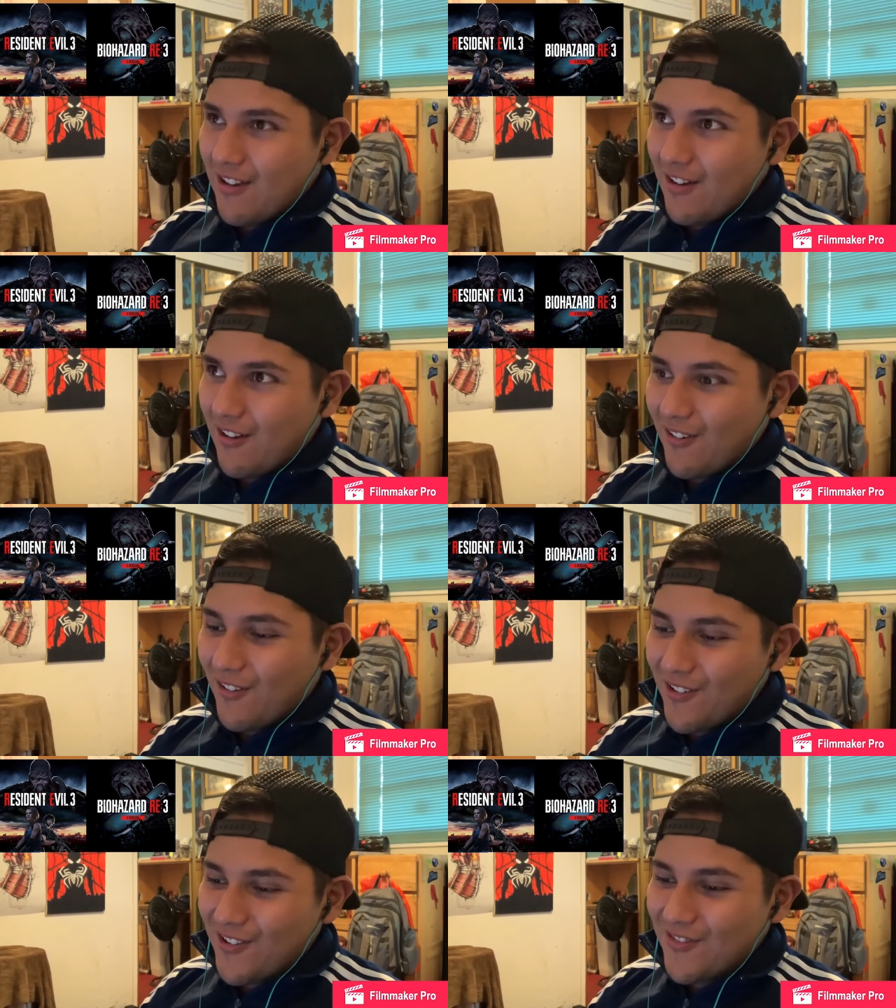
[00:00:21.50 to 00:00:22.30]

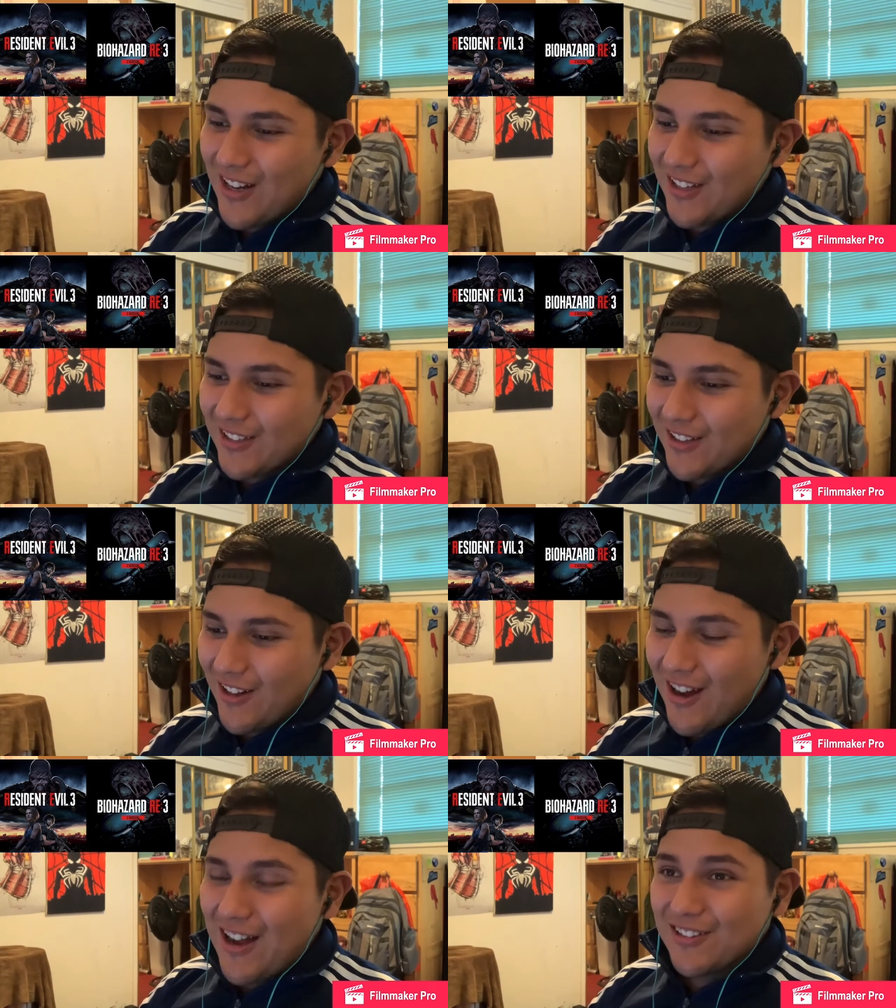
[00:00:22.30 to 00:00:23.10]
Oh my
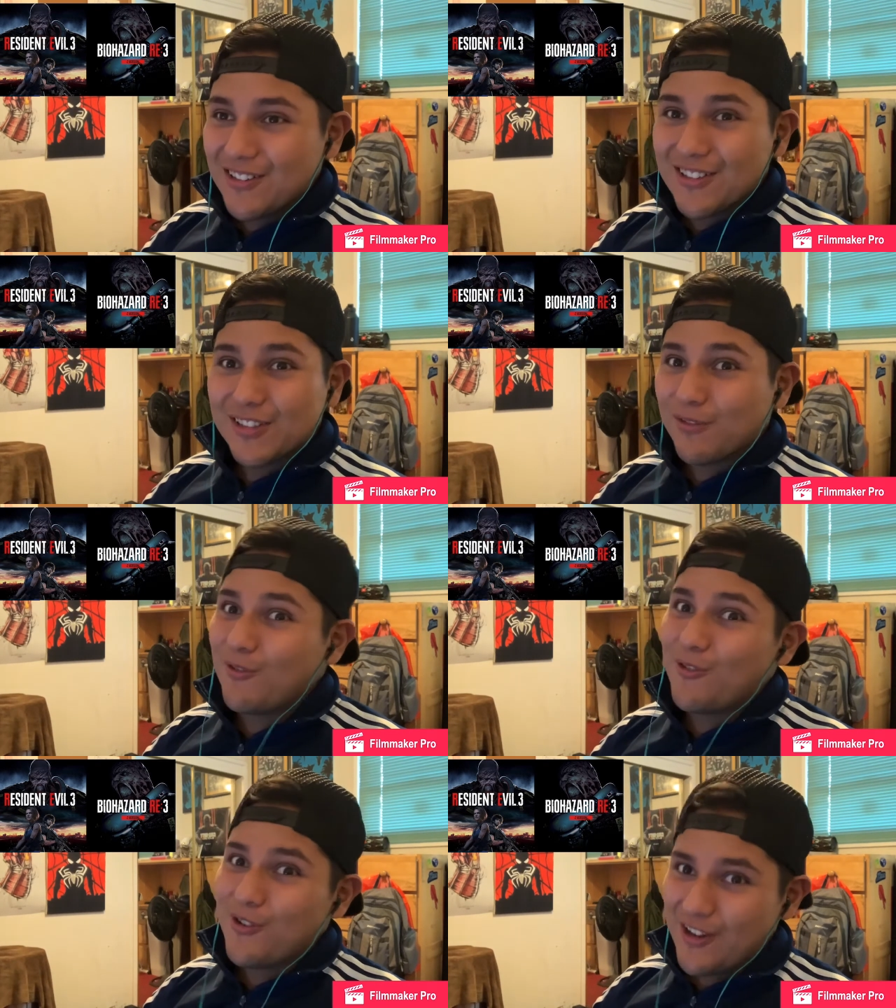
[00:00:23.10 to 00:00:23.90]
god, looks
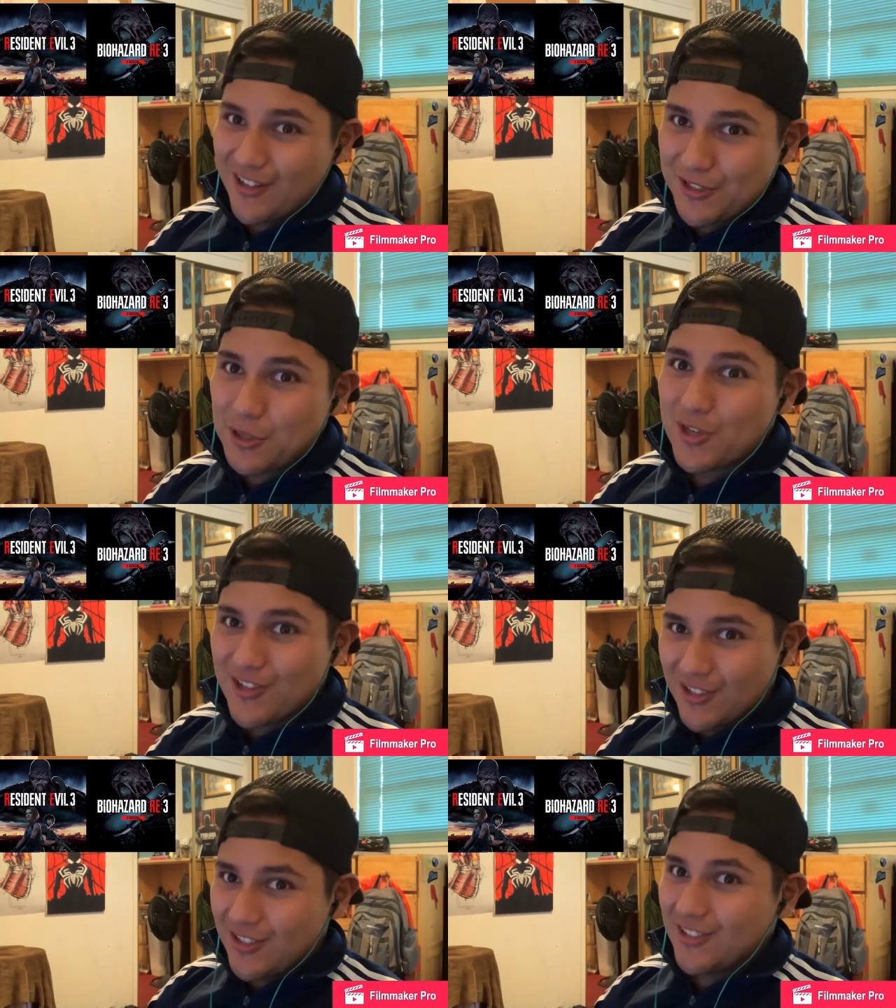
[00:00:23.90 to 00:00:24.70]
really
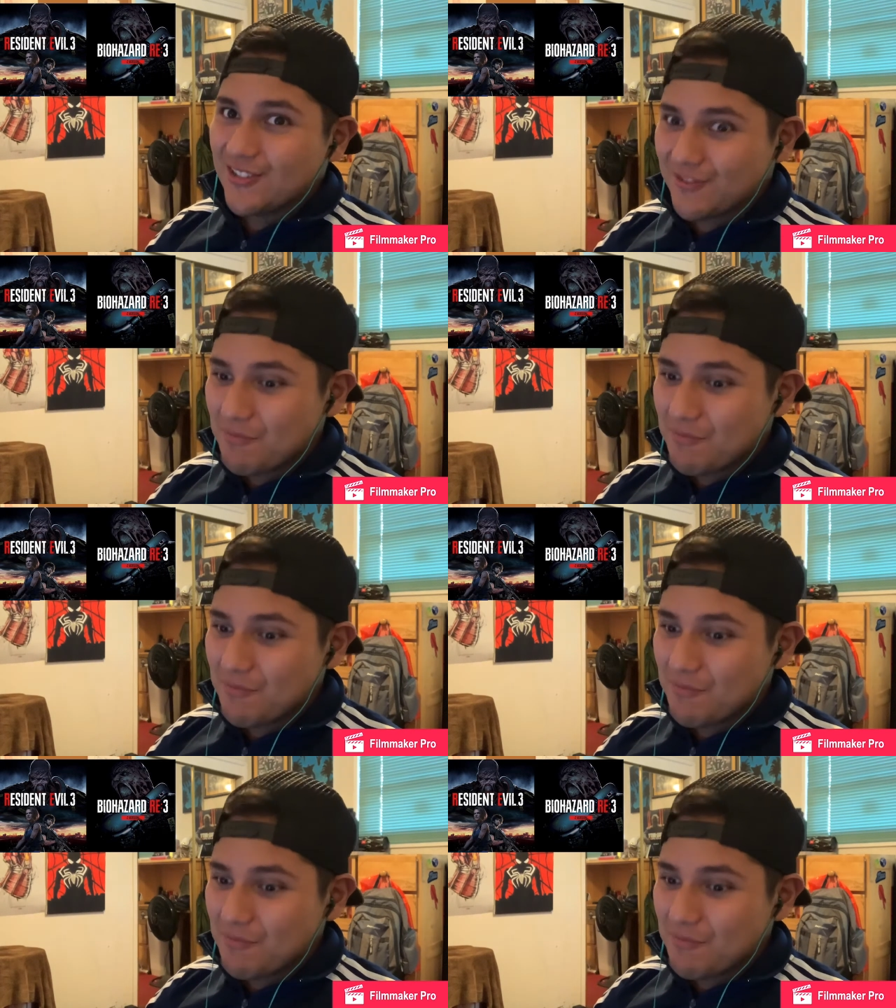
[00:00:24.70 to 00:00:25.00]
good.